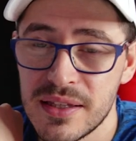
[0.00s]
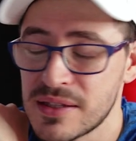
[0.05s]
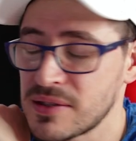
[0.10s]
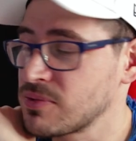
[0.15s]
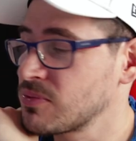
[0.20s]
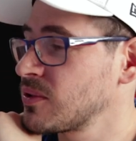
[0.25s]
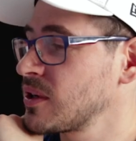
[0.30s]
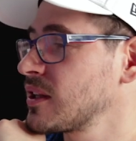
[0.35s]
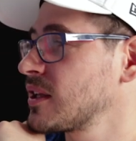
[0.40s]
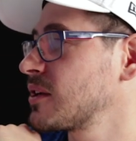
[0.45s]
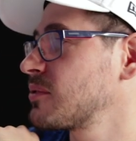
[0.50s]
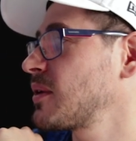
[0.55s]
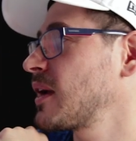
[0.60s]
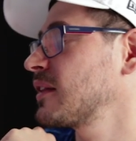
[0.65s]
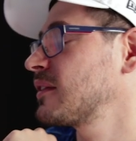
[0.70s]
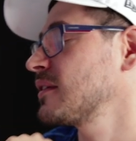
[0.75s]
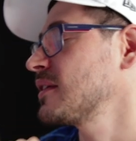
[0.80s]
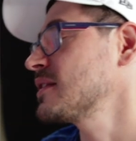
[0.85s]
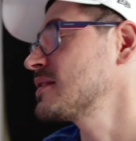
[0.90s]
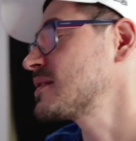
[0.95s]
it's really
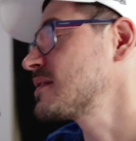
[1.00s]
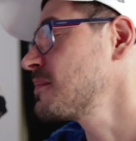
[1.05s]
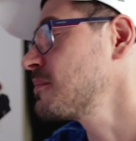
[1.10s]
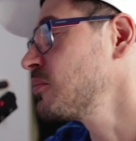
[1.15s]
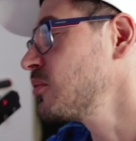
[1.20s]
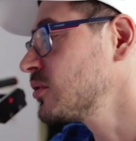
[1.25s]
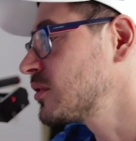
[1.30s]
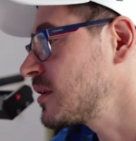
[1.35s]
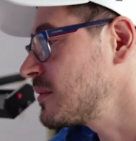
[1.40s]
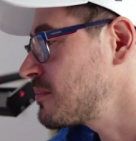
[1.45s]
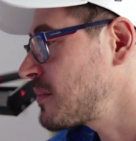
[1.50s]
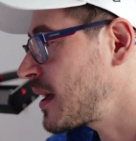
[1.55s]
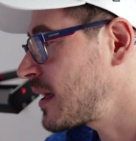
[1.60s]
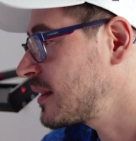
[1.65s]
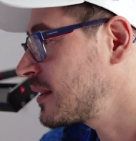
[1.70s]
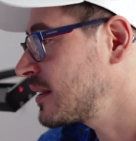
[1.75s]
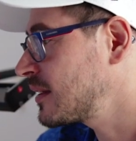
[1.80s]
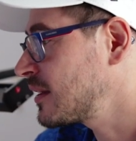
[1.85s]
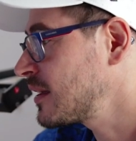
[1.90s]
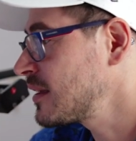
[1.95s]
great, it's the
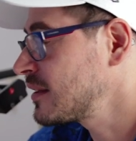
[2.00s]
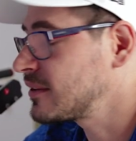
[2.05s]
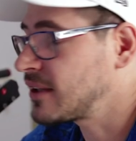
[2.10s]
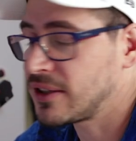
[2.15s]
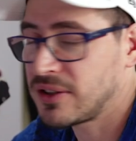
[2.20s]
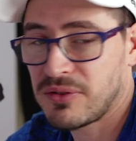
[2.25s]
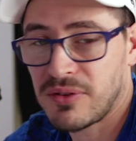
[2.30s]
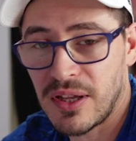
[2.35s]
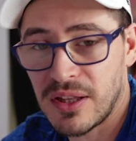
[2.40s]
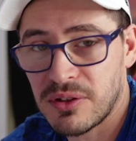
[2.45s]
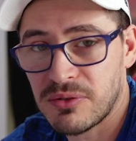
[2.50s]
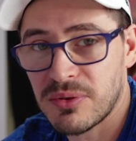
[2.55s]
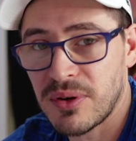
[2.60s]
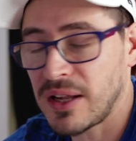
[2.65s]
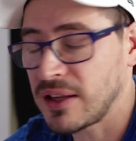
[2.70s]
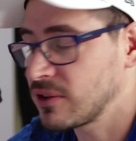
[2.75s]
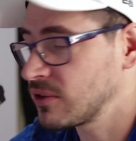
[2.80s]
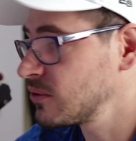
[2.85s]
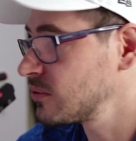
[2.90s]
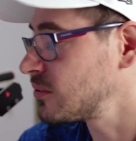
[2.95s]
multimedia that you can
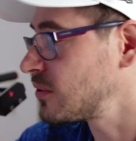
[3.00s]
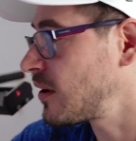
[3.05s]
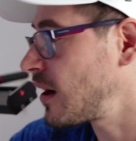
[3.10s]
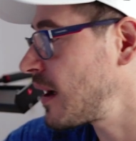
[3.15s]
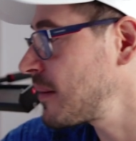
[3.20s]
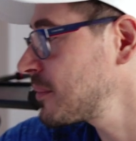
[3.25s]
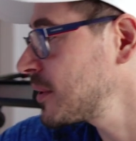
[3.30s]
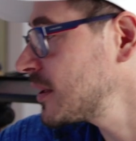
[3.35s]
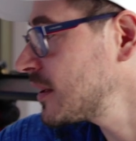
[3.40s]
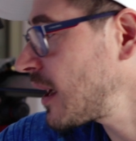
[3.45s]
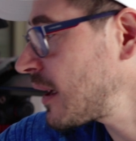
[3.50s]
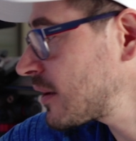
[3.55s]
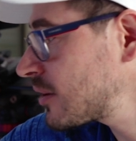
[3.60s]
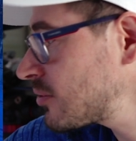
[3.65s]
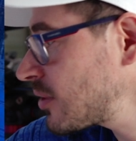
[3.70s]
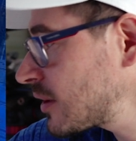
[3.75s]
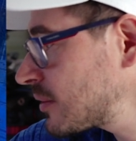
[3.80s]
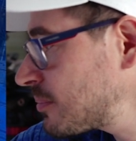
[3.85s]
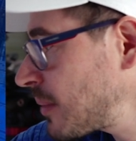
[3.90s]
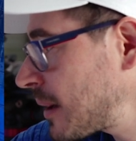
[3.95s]
create too. I mean, I
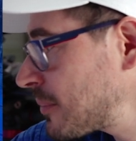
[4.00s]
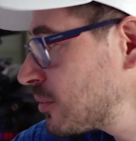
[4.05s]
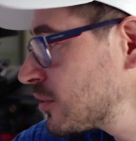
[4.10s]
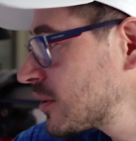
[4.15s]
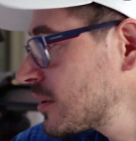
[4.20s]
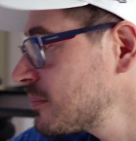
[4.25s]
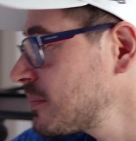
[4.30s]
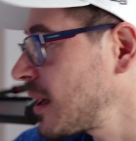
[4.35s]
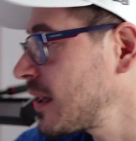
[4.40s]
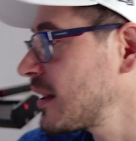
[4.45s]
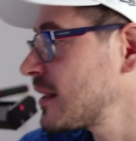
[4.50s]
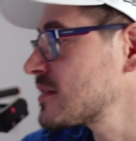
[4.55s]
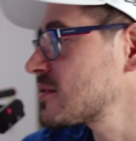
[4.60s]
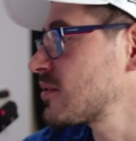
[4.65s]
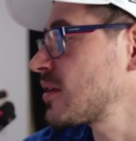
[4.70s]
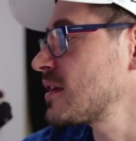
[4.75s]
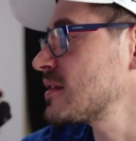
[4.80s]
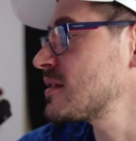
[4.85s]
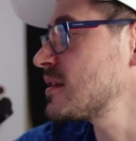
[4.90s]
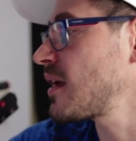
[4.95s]
create my multimedia. As you
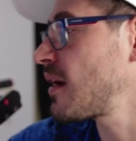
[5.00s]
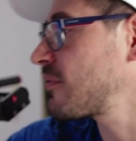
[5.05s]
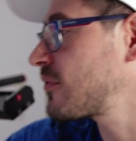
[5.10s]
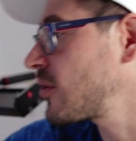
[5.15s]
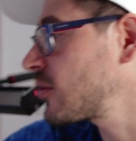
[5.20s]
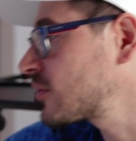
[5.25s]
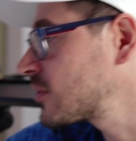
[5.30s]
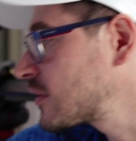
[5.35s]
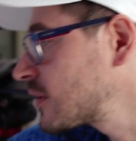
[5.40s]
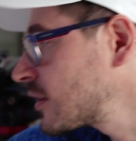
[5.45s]
can see, I've got